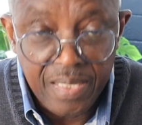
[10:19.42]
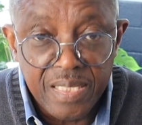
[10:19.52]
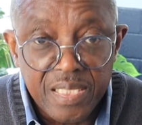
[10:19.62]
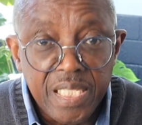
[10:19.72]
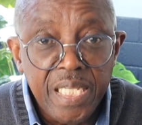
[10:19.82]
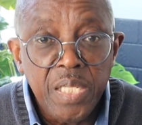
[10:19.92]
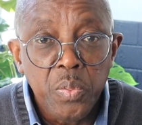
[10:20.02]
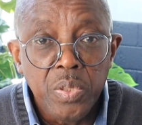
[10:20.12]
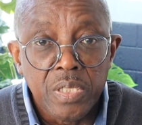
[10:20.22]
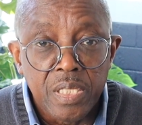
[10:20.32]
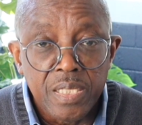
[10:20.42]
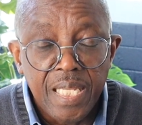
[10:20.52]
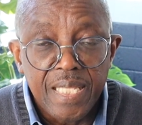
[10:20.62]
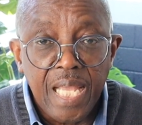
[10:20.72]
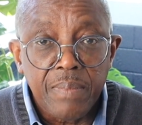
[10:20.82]
Say the word
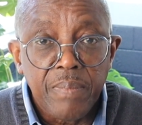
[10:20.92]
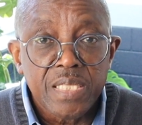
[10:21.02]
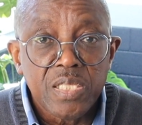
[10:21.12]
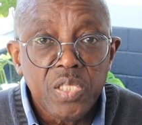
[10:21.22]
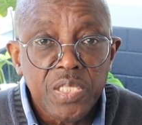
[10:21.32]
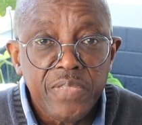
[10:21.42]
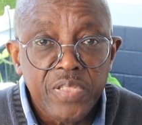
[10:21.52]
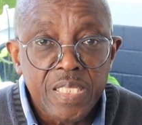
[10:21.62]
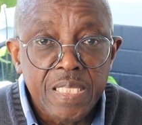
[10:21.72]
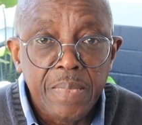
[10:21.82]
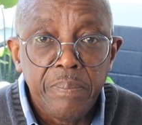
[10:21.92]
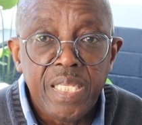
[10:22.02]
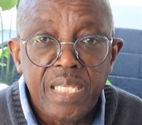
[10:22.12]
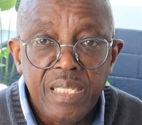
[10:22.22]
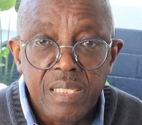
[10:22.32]
that my servant
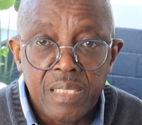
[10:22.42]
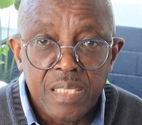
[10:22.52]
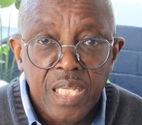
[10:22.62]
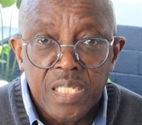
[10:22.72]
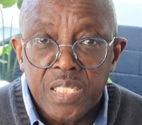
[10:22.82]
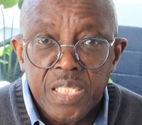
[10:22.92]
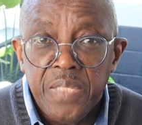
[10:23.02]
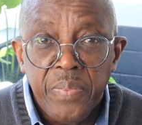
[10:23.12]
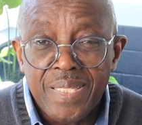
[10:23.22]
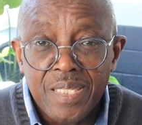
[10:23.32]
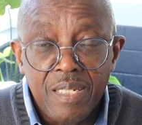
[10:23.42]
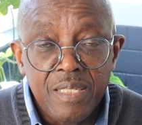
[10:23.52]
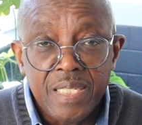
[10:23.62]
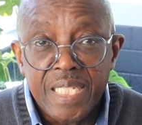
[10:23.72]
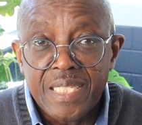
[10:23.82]
be healed. Now he went
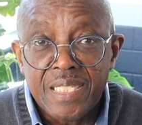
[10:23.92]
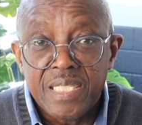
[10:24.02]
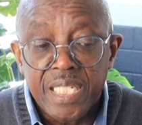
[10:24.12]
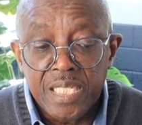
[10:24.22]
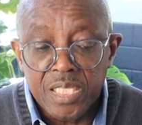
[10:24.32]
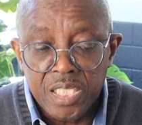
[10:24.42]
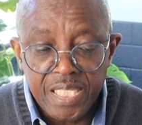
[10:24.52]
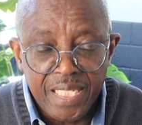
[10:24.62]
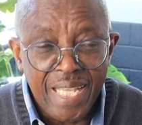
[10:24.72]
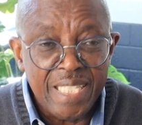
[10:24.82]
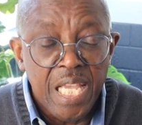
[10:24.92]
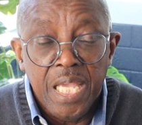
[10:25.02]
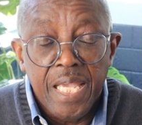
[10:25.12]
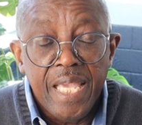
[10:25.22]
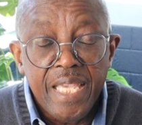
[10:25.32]
on in detail to say that
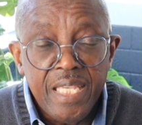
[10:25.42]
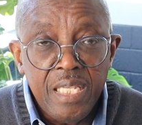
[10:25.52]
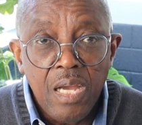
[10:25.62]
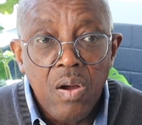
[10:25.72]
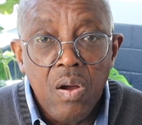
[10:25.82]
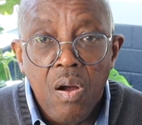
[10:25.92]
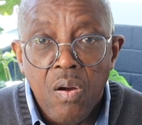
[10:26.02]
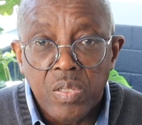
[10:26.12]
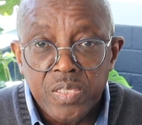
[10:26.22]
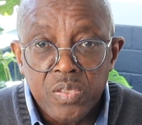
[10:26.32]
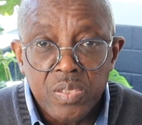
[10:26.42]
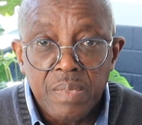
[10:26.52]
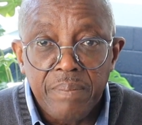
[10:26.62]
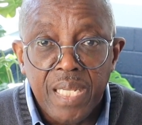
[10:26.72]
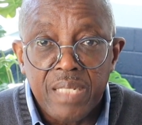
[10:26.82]
he also is
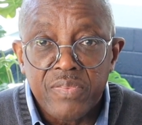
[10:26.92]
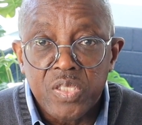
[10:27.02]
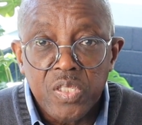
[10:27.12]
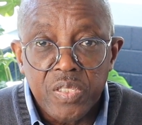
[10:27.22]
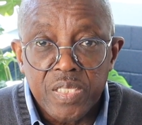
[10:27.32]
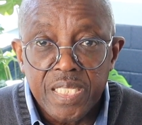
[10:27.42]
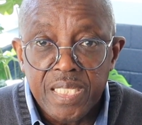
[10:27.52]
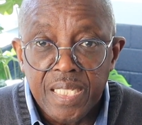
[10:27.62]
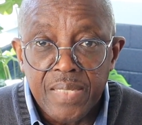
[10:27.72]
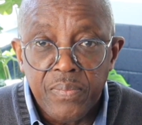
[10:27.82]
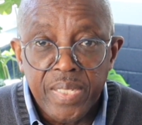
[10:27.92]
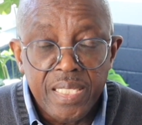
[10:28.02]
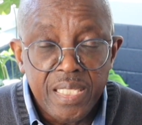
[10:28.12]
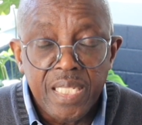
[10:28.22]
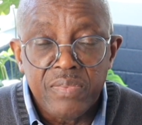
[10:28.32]
a man of authority, and when
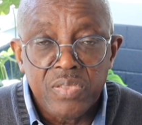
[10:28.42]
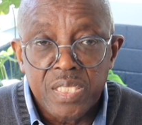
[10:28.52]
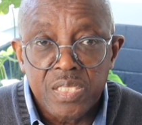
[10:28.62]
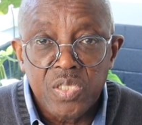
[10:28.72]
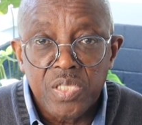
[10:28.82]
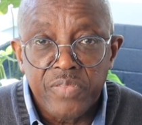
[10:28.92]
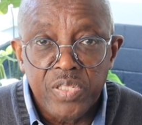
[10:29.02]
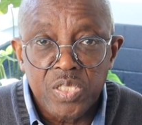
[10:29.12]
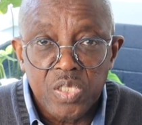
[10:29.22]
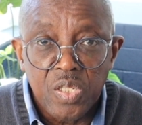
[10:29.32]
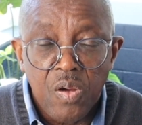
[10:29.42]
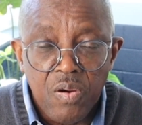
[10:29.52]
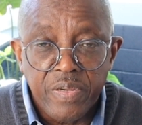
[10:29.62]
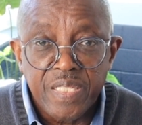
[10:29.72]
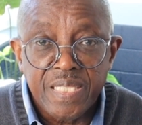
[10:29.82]
he gives his servants
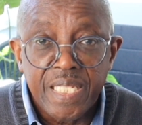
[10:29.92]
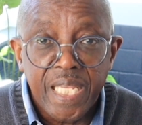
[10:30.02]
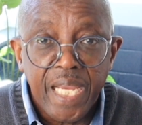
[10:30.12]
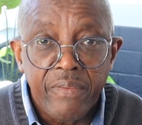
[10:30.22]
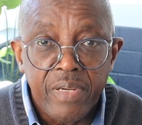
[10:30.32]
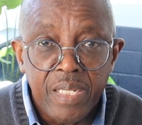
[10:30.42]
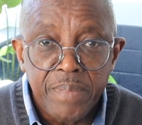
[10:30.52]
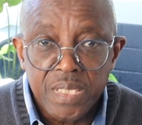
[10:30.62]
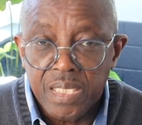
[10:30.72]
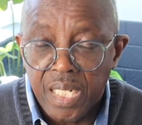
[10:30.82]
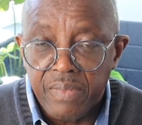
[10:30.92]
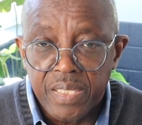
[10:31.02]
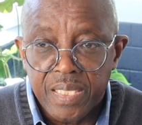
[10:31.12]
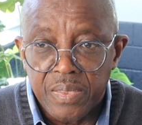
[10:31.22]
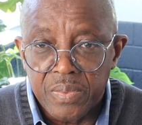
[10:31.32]
orders, they carry, him, carry
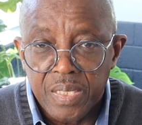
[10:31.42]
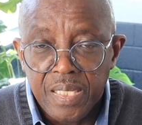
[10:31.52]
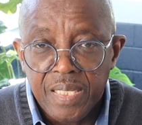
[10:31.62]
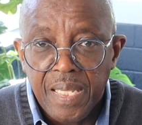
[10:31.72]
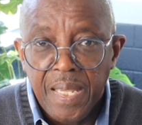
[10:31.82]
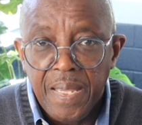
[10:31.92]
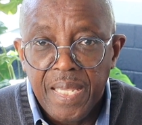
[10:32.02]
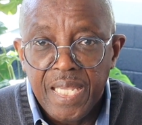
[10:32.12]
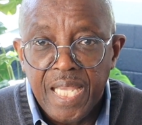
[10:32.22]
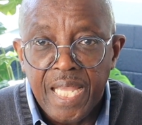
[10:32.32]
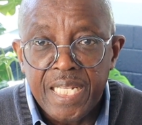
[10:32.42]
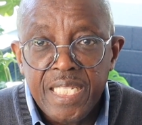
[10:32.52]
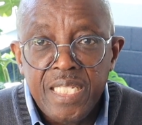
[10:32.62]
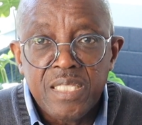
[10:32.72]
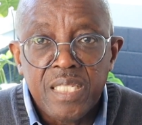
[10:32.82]
it out. And
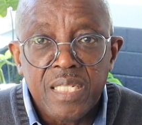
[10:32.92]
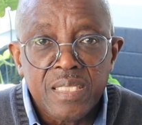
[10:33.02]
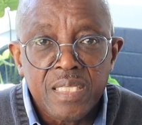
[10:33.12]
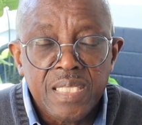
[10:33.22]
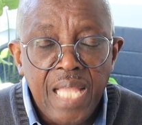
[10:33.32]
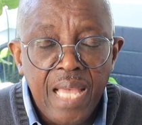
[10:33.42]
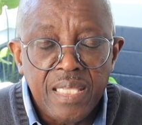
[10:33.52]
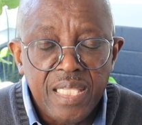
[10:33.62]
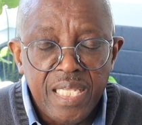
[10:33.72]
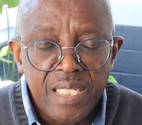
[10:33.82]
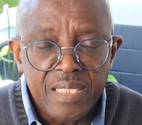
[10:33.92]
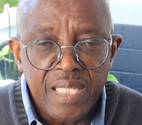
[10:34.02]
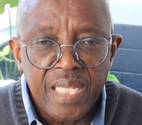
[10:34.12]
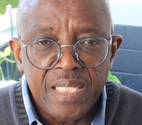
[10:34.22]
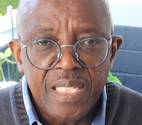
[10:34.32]
he does not think
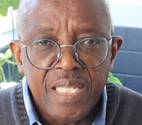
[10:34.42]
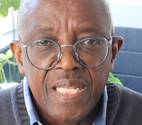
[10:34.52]
that